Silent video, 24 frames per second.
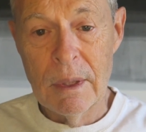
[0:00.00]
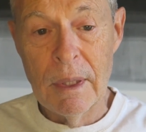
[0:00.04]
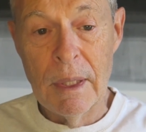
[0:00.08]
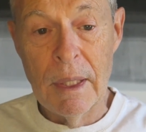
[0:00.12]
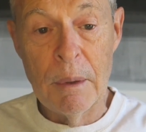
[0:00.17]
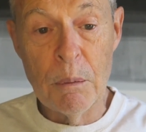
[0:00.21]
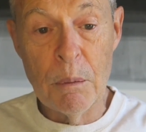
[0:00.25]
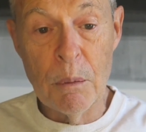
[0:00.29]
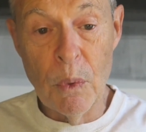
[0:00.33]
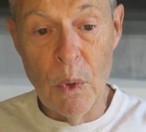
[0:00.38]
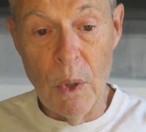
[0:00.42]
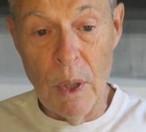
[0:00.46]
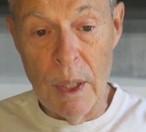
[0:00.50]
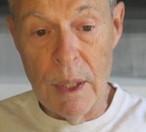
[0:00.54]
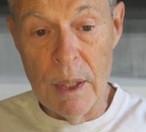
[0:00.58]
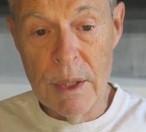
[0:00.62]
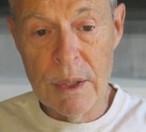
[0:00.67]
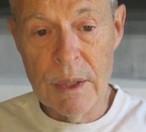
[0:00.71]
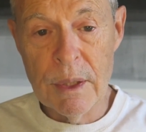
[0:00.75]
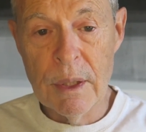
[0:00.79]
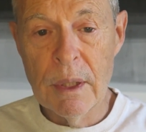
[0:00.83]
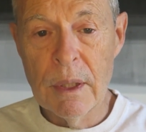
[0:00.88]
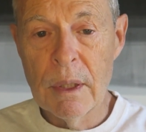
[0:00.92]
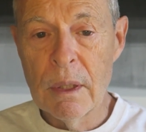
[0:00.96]

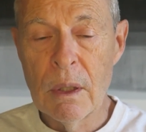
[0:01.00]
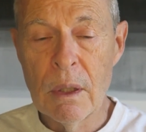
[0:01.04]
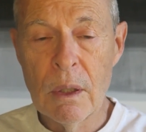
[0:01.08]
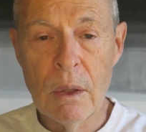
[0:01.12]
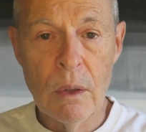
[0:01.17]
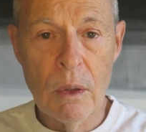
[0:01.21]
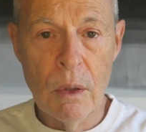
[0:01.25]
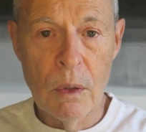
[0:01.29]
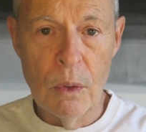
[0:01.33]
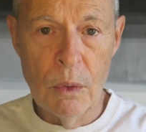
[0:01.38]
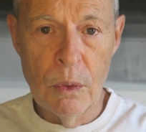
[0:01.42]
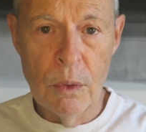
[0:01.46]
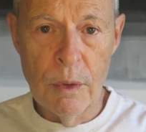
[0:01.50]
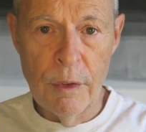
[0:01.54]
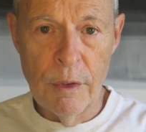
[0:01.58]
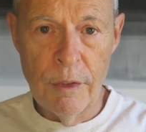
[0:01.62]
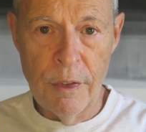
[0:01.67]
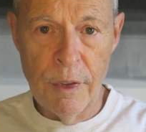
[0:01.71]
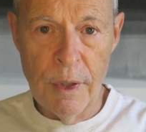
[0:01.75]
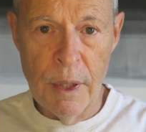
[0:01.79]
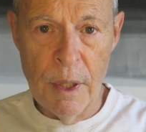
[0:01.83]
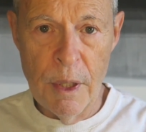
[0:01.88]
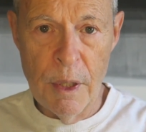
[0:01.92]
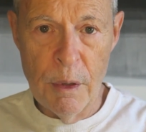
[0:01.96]
embrace her own
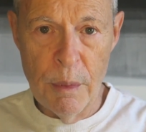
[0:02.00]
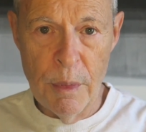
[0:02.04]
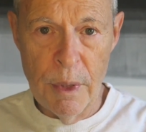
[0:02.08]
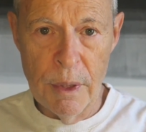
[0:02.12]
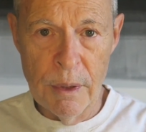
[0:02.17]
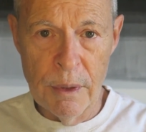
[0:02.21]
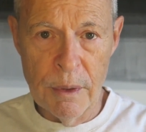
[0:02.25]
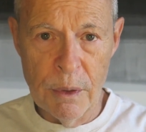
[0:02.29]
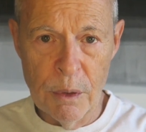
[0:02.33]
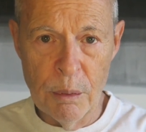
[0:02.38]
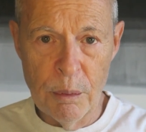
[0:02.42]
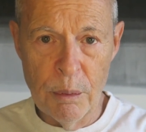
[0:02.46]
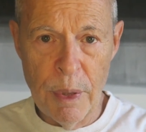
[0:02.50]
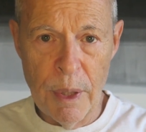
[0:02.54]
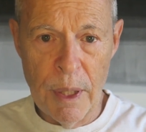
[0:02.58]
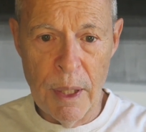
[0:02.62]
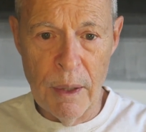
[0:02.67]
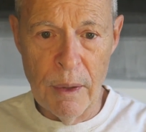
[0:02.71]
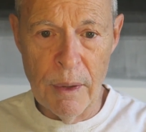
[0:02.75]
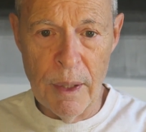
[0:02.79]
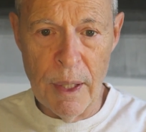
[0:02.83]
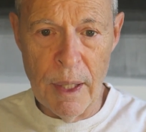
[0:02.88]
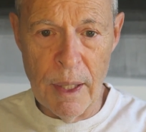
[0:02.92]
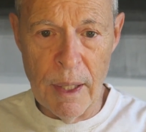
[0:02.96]
fundamental
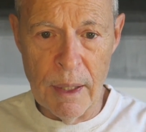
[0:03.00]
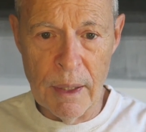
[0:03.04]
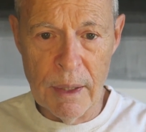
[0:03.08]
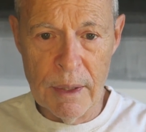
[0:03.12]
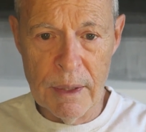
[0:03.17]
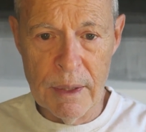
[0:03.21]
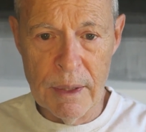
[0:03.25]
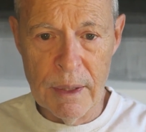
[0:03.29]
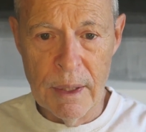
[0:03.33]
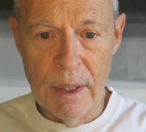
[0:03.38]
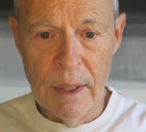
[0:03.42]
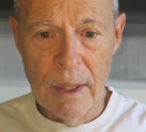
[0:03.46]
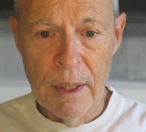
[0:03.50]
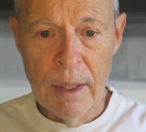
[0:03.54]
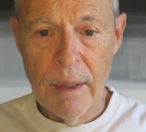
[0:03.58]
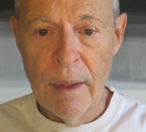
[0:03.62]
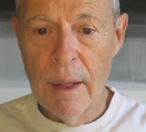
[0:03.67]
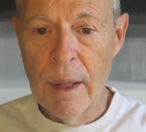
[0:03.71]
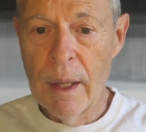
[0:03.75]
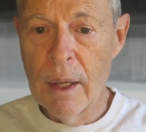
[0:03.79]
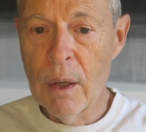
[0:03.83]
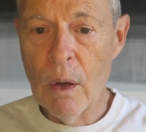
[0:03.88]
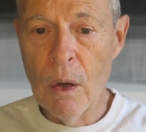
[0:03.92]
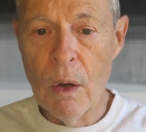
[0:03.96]
paradox,
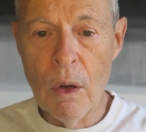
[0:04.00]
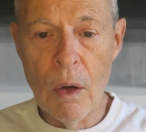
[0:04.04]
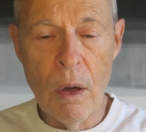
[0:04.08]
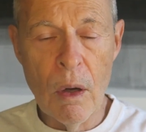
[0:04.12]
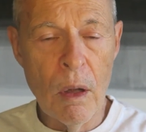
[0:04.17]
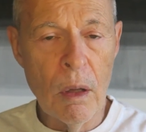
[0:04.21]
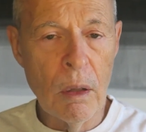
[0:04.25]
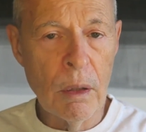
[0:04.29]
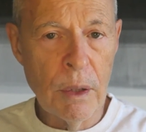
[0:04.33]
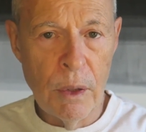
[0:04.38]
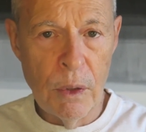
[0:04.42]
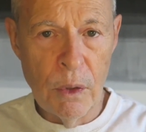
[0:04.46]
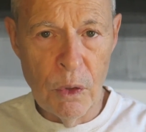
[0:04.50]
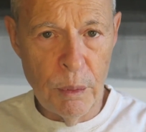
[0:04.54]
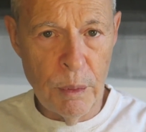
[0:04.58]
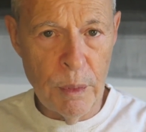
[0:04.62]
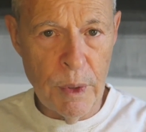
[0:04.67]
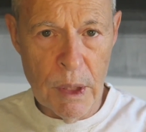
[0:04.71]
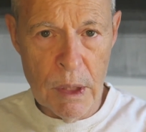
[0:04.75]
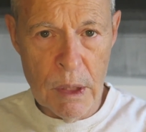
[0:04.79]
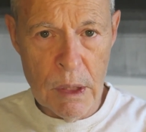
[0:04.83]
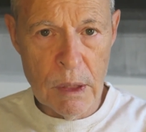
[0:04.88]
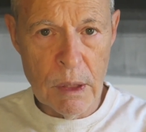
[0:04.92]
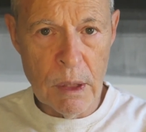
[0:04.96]
that all
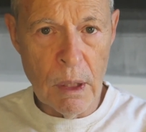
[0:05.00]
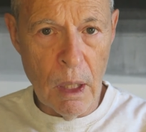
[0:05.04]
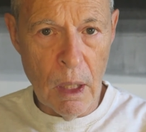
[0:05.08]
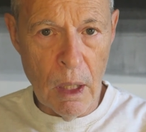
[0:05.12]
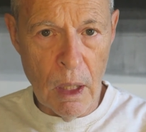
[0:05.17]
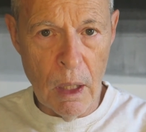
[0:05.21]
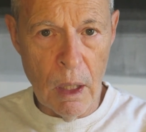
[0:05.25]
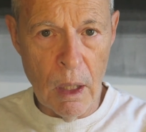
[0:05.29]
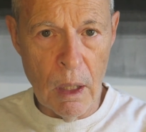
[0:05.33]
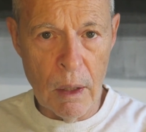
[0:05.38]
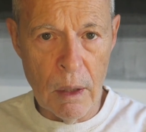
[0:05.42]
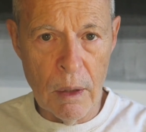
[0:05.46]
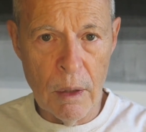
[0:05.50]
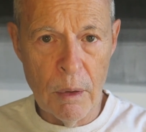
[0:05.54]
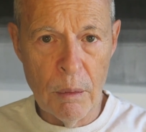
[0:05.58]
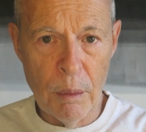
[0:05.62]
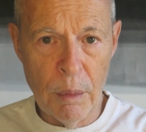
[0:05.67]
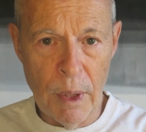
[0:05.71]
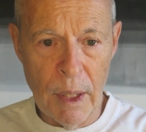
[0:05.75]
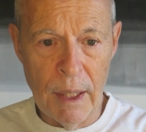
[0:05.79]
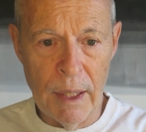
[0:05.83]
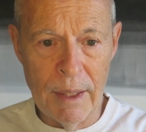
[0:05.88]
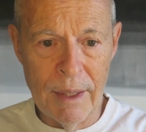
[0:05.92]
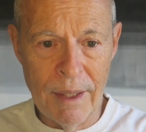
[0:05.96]
humans are,
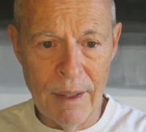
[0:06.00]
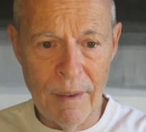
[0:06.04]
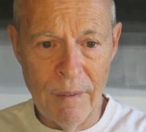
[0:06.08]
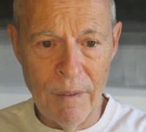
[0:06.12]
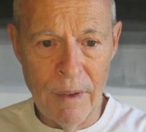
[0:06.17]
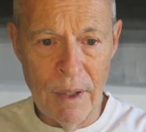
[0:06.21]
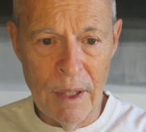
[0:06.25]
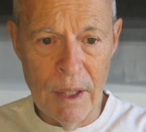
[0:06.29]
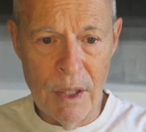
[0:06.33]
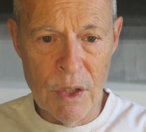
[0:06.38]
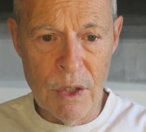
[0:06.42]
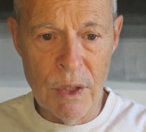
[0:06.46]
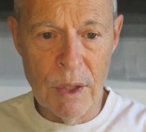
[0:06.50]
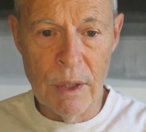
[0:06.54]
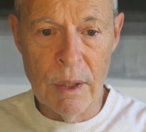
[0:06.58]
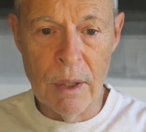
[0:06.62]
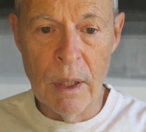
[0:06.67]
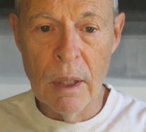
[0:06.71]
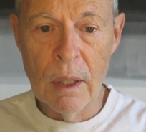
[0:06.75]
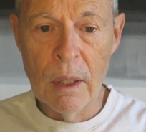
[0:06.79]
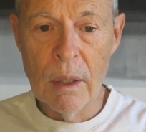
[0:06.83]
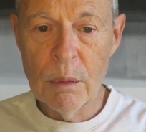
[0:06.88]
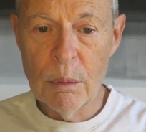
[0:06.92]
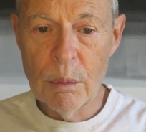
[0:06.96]
by definition,
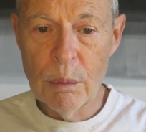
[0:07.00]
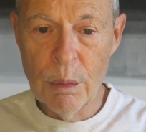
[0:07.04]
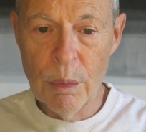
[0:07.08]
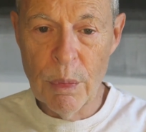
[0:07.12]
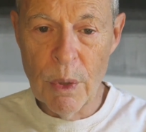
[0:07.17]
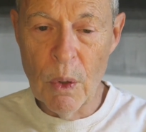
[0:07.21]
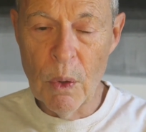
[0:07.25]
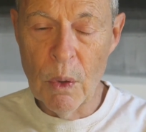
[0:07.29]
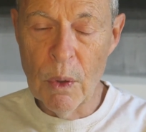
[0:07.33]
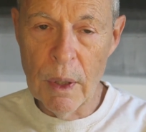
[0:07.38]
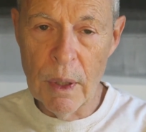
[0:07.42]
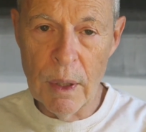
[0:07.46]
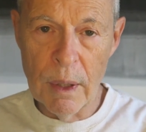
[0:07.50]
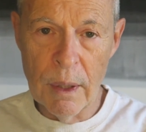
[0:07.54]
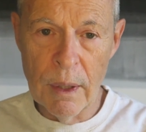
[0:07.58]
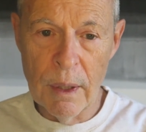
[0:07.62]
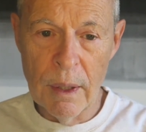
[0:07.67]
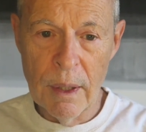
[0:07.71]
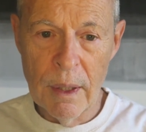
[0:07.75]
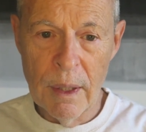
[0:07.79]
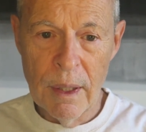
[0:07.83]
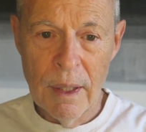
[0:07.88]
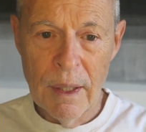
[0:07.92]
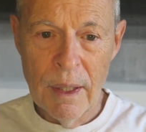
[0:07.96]
broken.
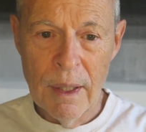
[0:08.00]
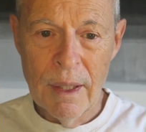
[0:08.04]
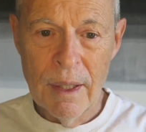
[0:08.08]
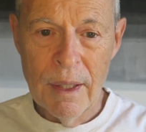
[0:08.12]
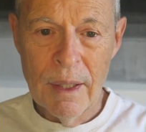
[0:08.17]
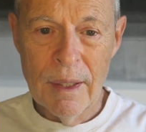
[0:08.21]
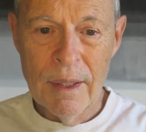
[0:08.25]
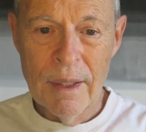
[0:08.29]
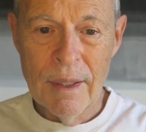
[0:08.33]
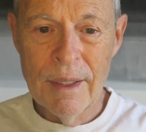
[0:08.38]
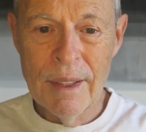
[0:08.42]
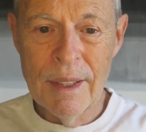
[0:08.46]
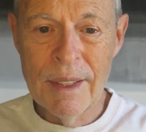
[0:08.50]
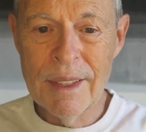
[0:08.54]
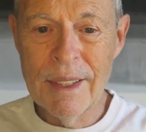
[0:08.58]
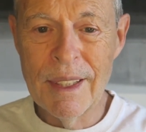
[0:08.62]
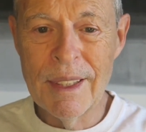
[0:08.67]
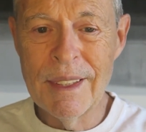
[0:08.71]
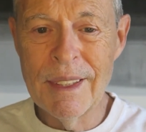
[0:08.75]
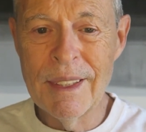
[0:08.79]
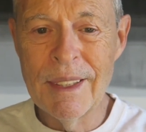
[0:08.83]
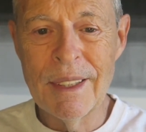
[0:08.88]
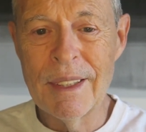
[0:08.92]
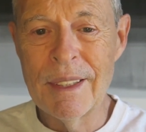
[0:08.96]
This
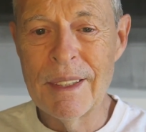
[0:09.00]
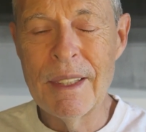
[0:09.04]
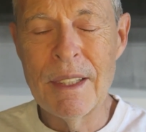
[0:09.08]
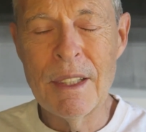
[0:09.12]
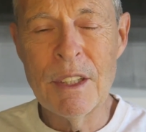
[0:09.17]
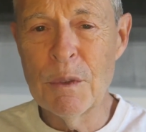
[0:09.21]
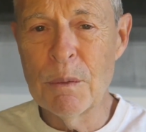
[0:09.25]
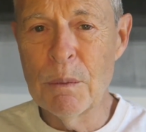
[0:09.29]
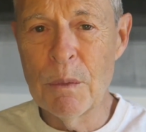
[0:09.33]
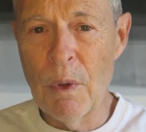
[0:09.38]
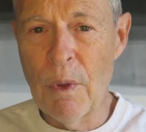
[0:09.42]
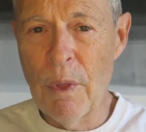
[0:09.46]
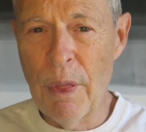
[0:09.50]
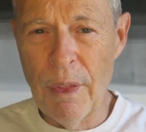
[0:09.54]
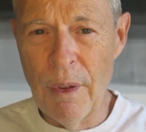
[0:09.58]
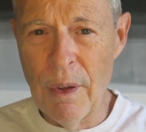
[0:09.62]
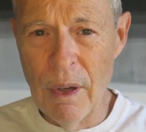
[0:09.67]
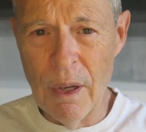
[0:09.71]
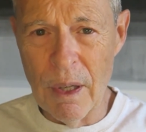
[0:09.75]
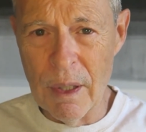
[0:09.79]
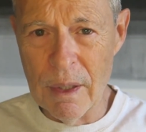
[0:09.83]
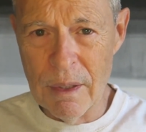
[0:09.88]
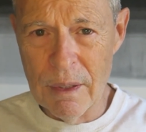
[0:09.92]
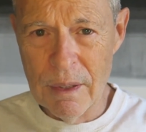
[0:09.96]
isn't a dismal
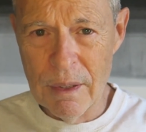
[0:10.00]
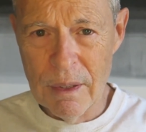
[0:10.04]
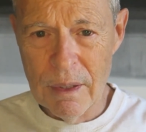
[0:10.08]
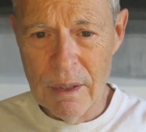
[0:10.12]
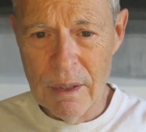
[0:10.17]
thought.